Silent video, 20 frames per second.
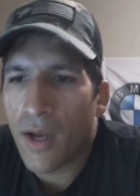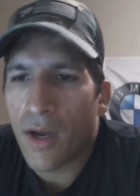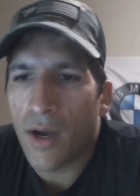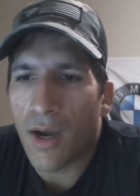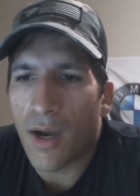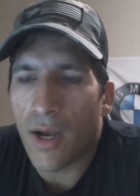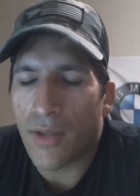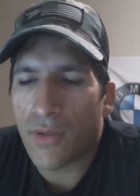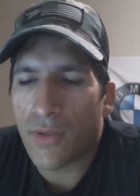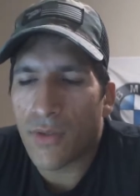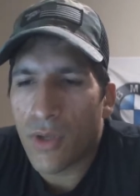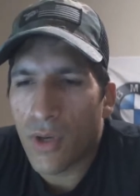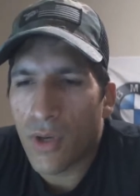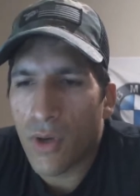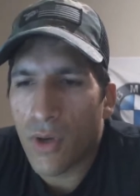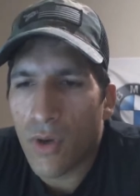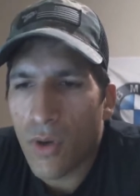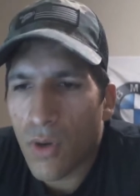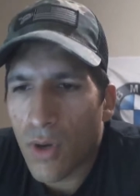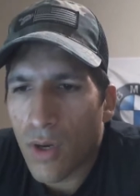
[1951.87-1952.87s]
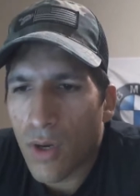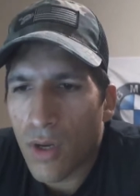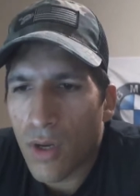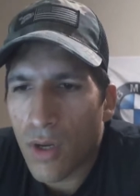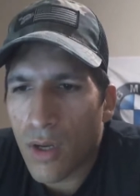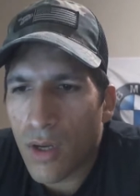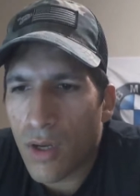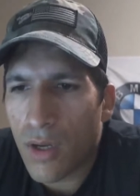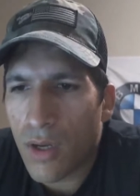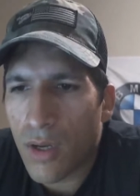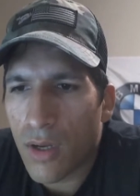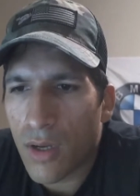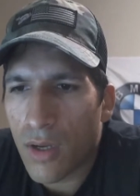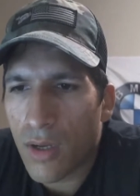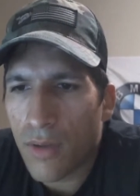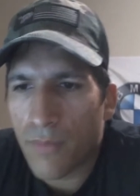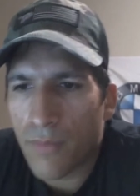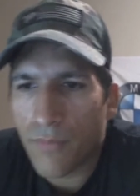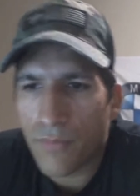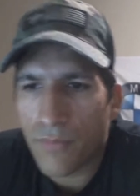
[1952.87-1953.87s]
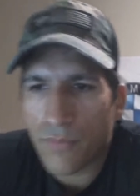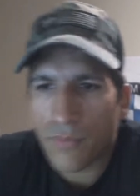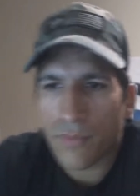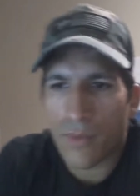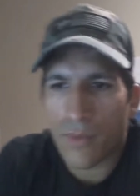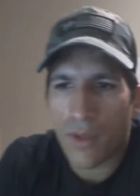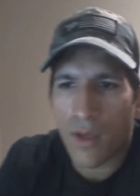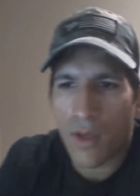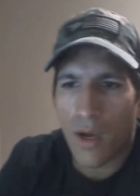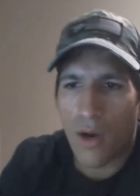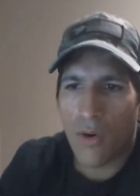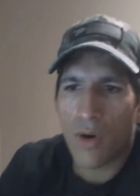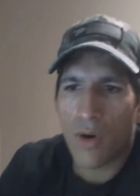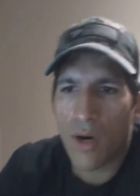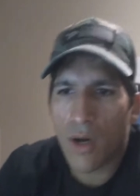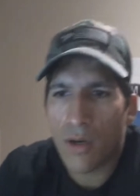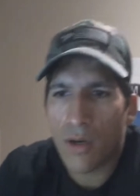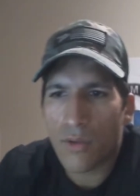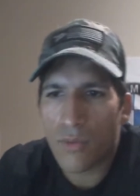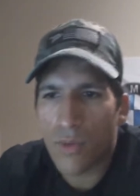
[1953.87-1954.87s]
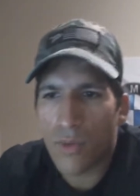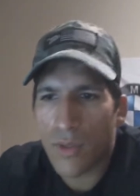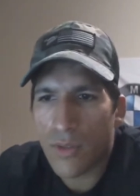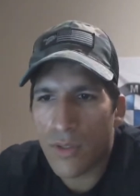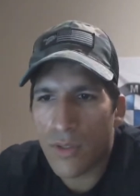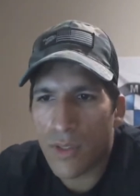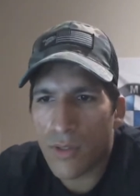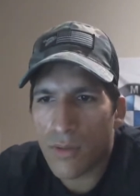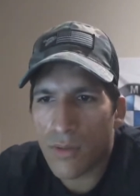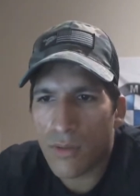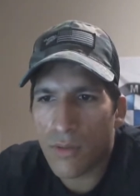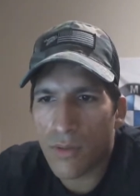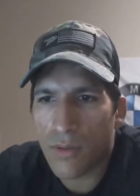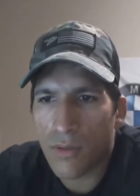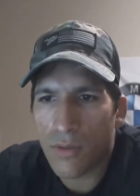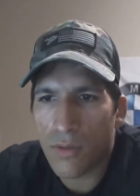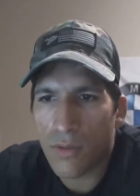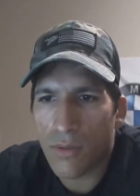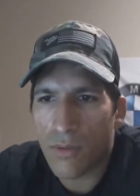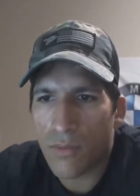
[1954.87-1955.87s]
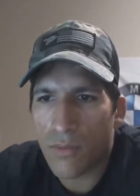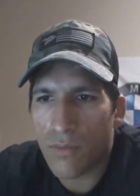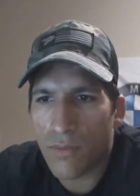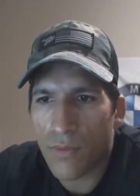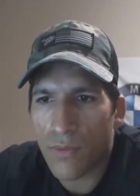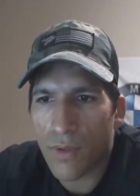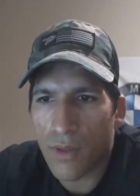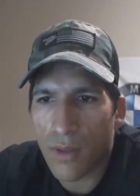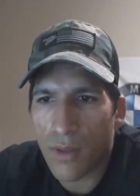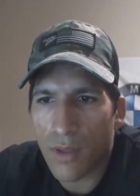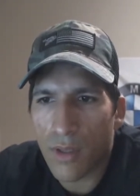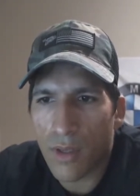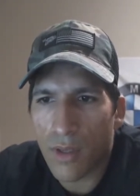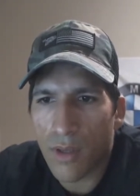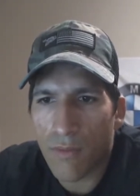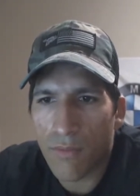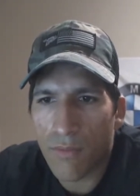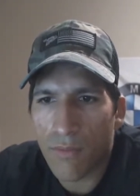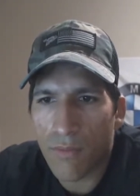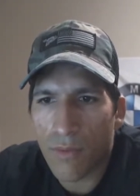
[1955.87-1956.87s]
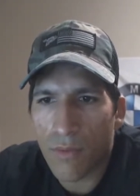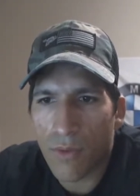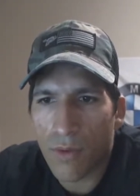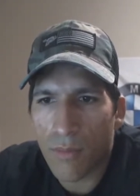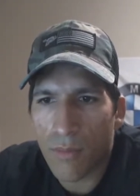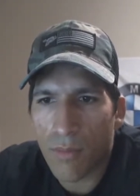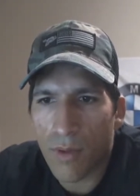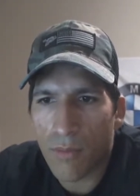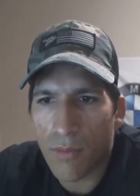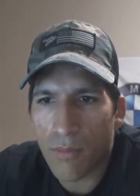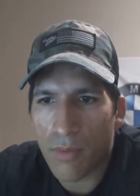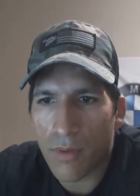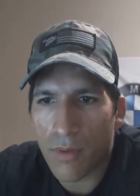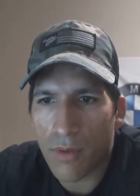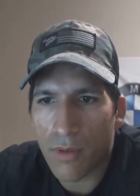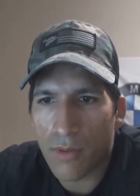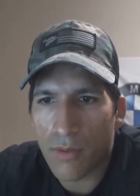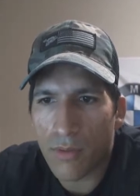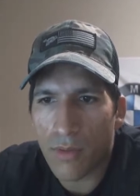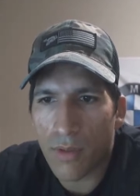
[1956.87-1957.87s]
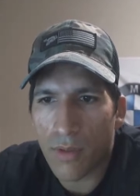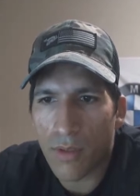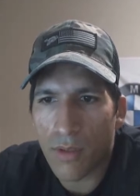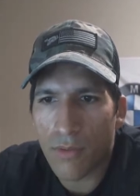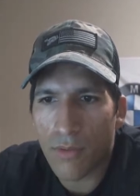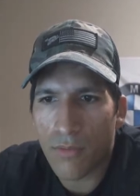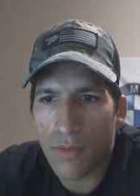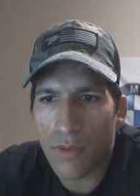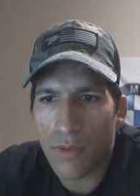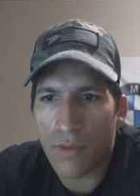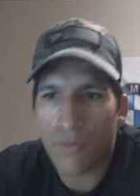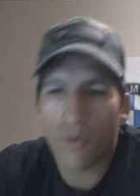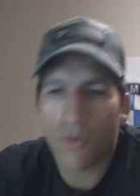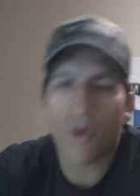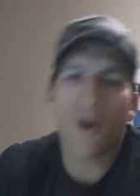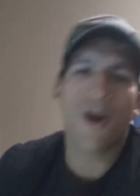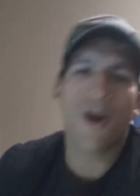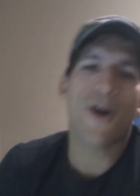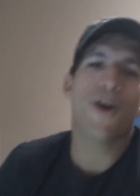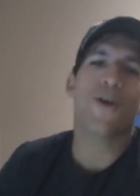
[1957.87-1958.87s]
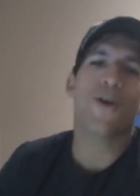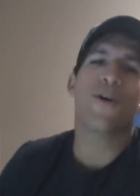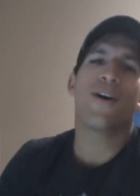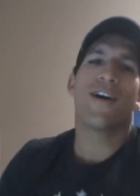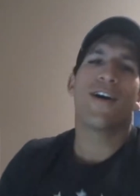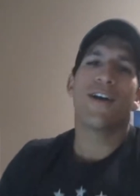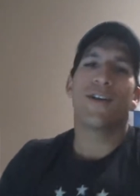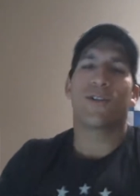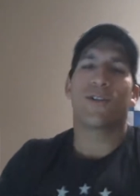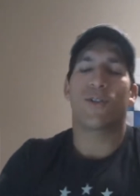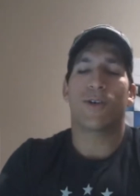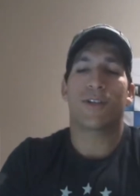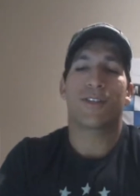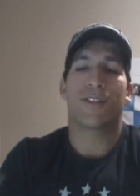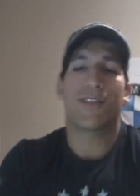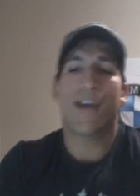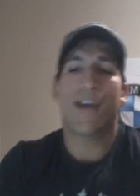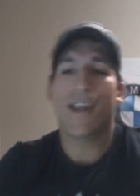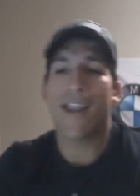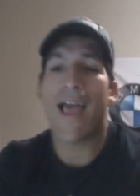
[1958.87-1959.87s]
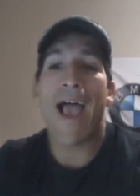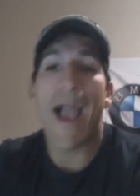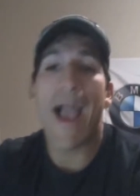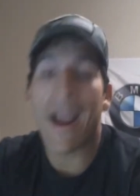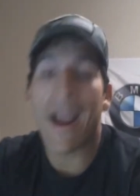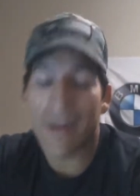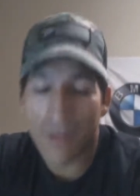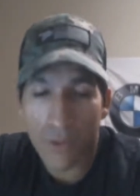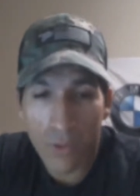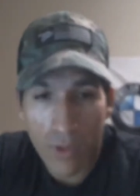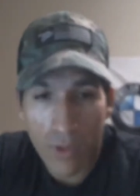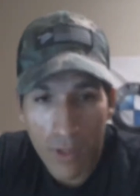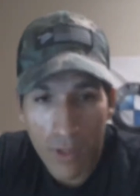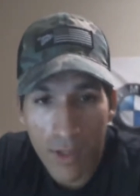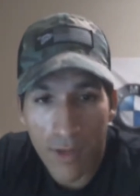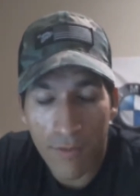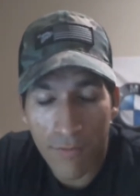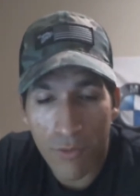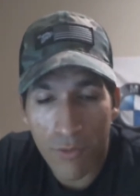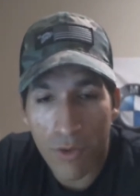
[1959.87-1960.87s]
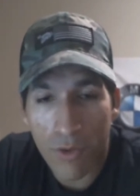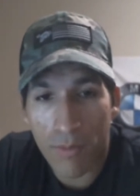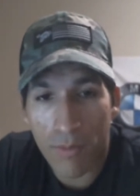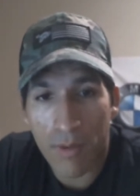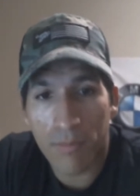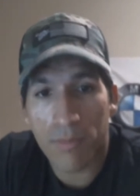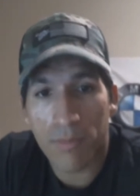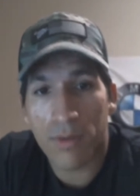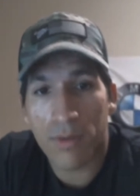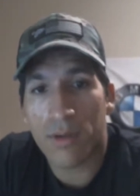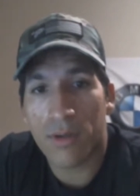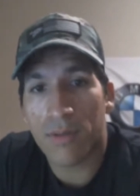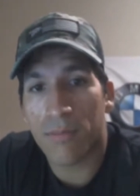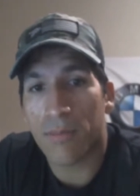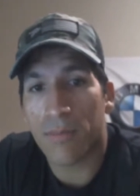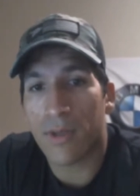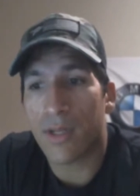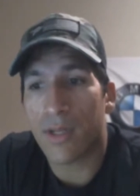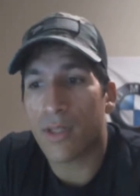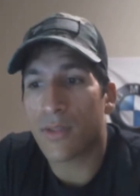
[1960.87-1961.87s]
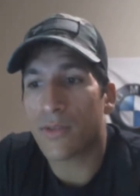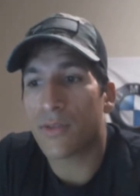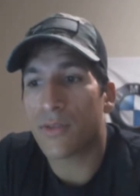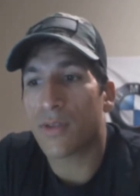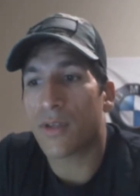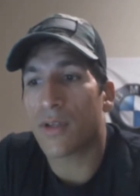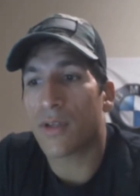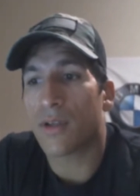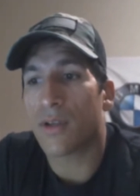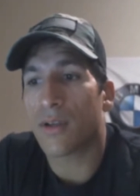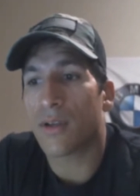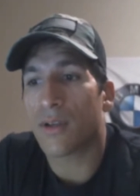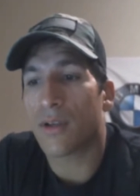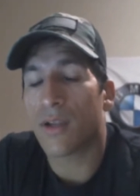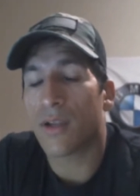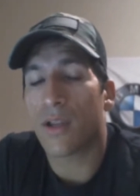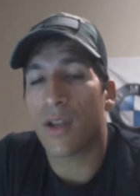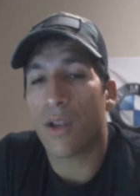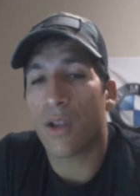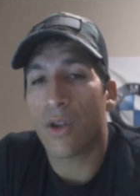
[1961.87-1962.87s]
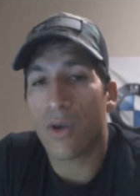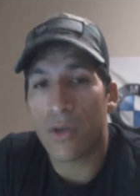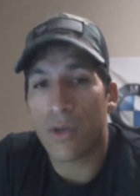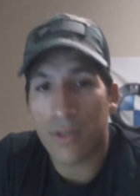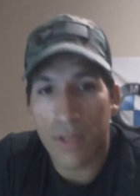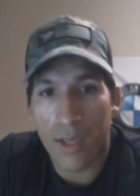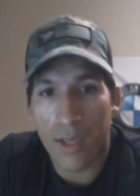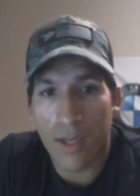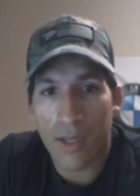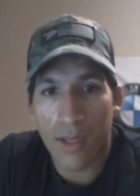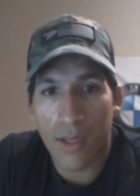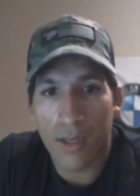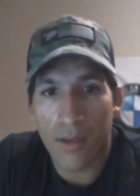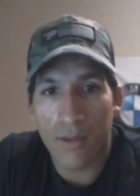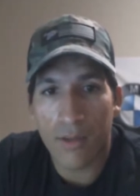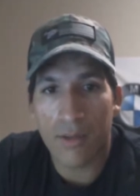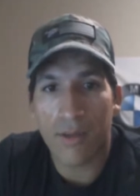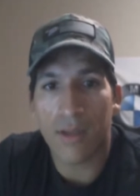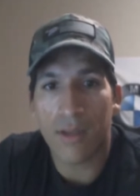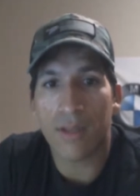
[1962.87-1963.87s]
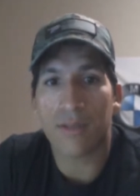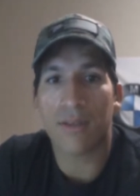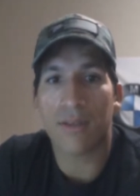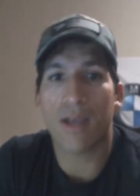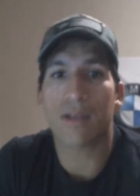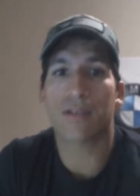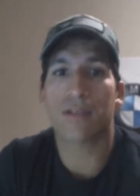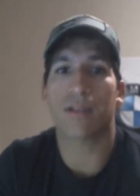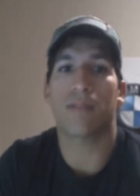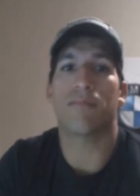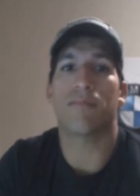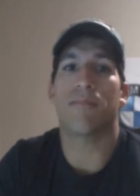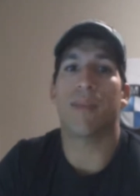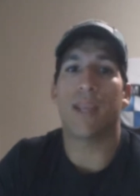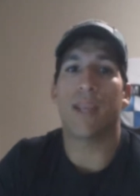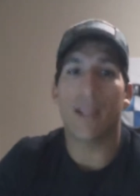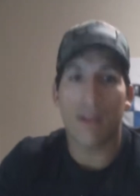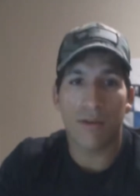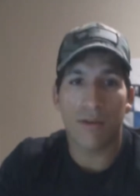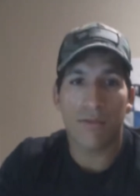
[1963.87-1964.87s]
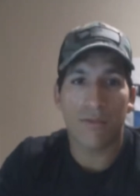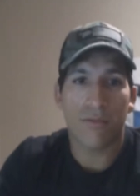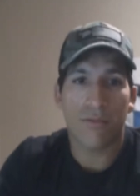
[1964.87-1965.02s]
right, so how hard was it to fit the M4 bumper onto the M54? Oh, so it's not an actual M4 bumper, but it looks like it. It's actually made